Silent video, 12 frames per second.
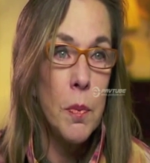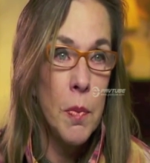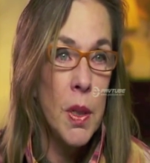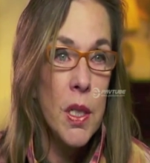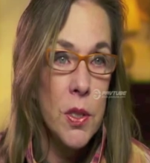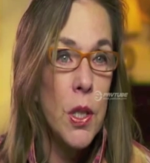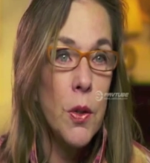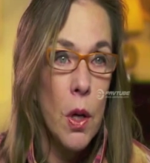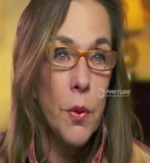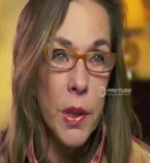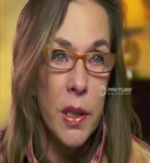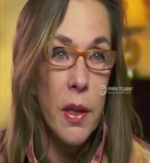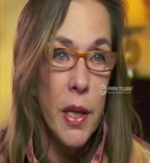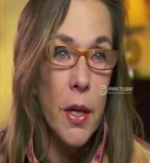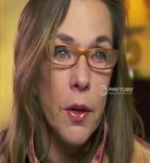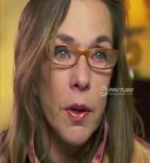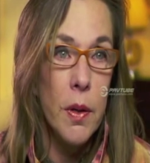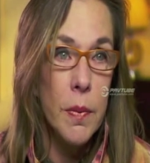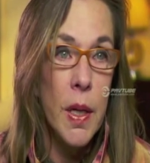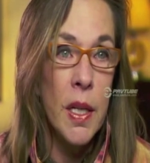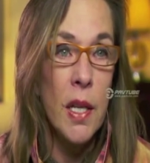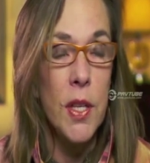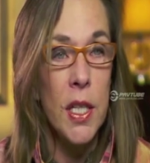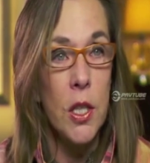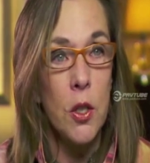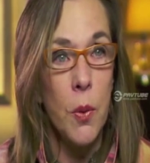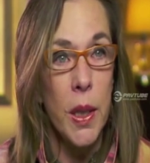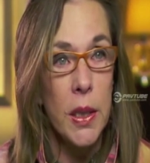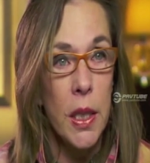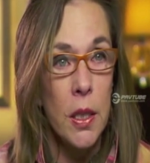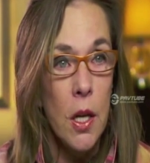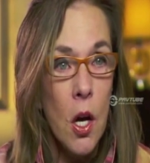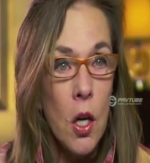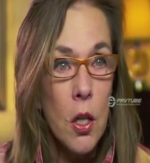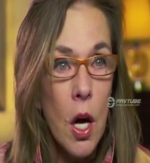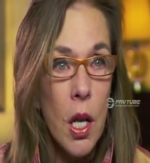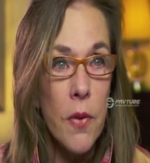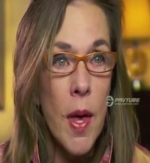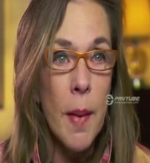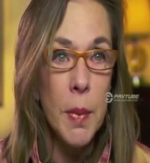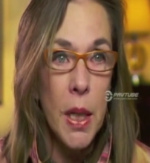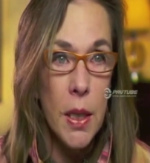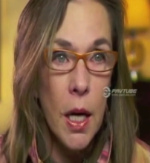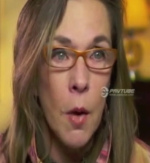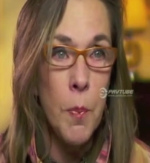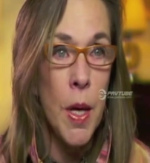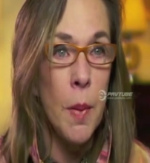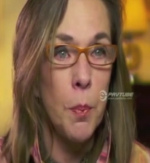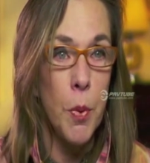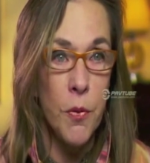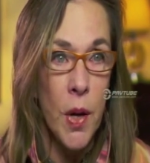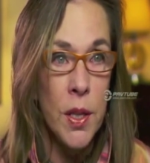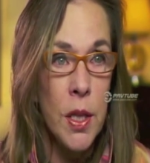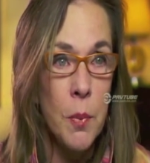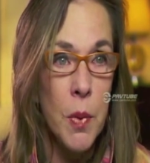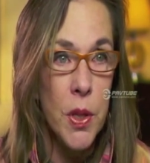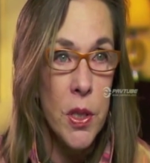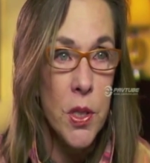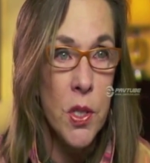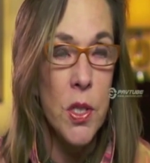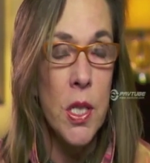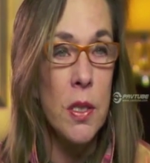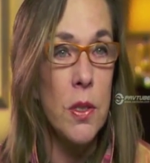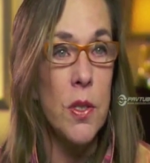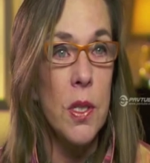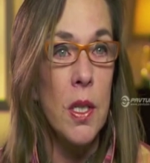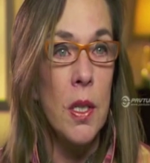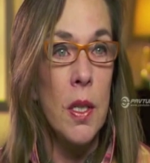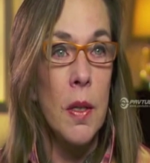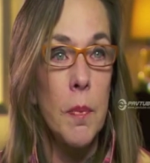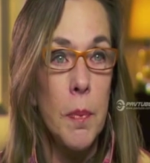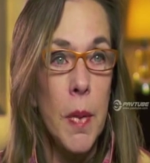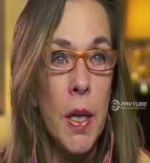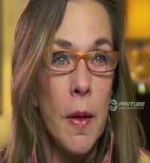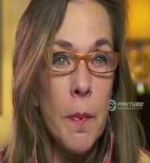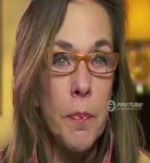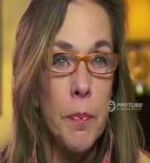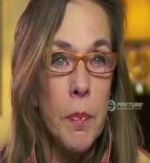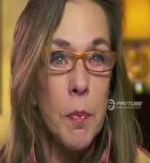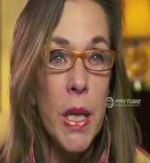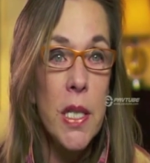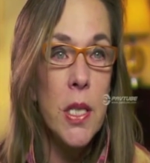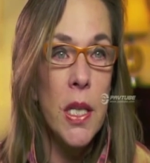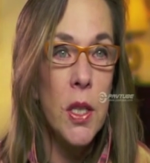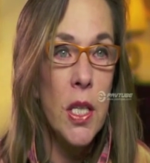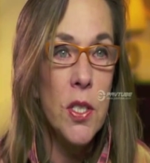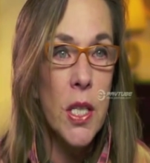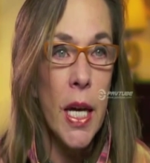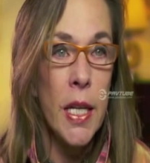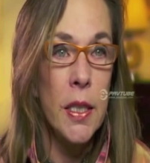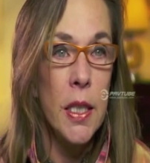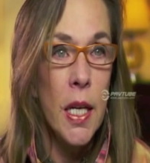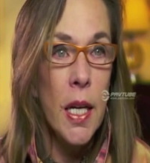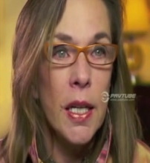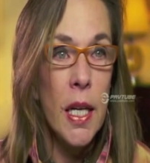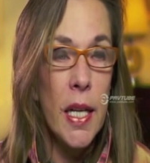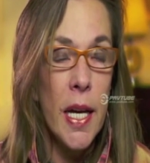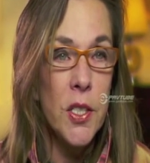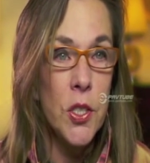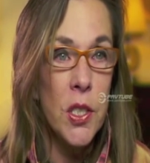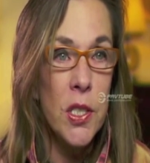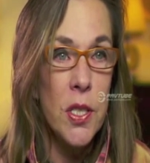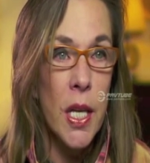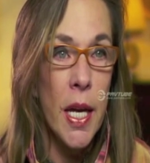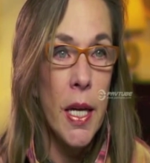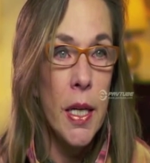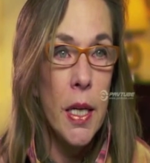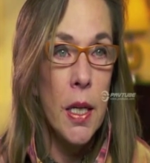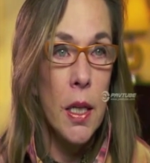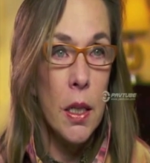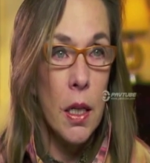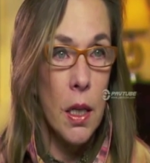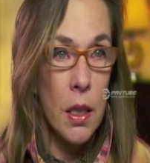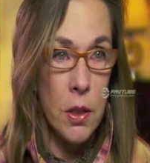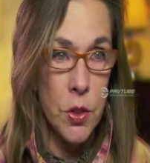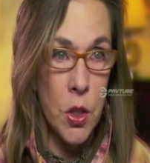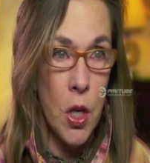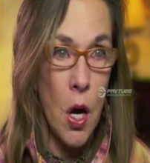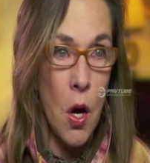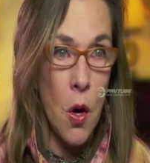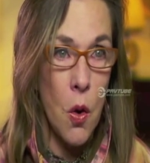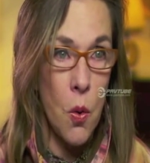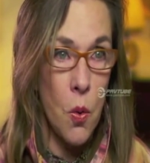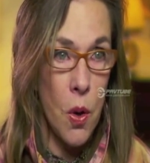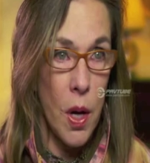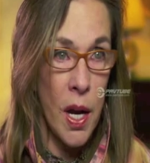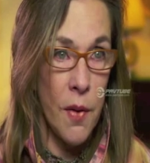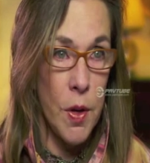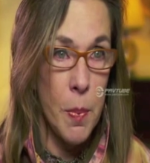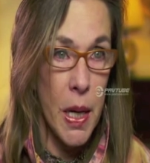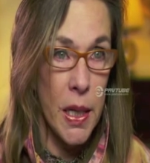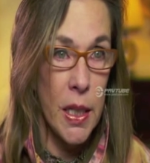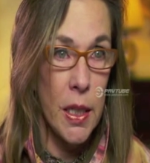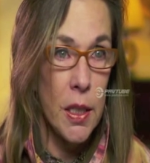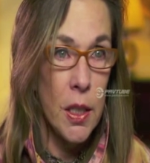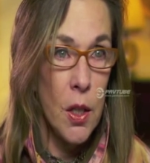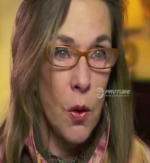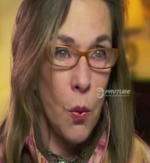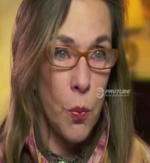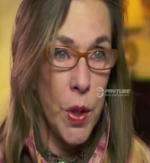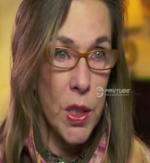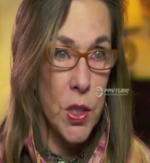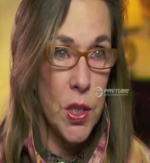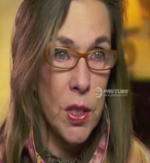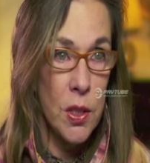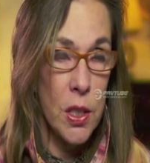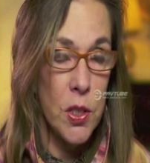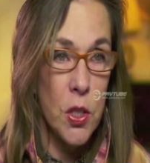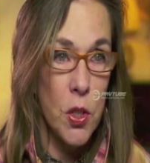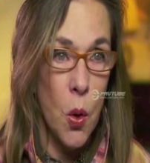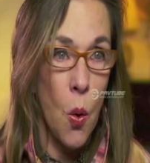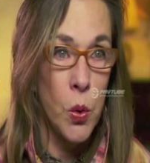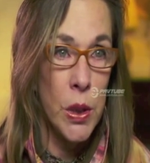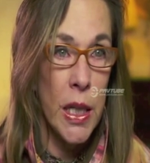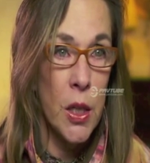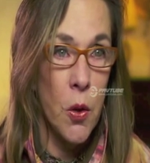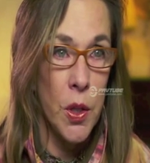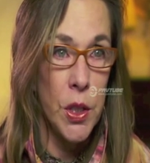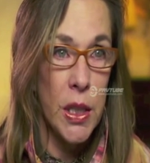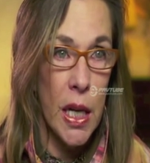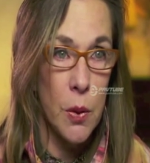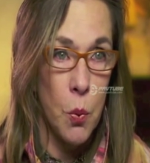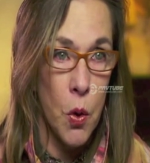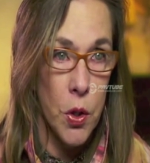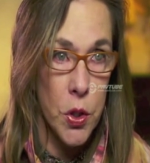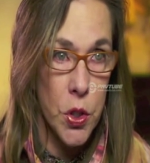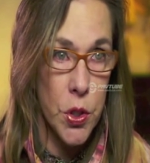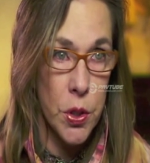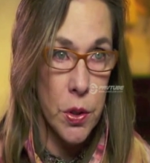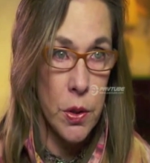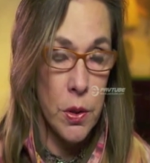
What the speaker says: because they're already there. And I think the UN can call on them, can help them, provide them with assistance. A place like this can actually say, let's go, everybody. This is only going to get worse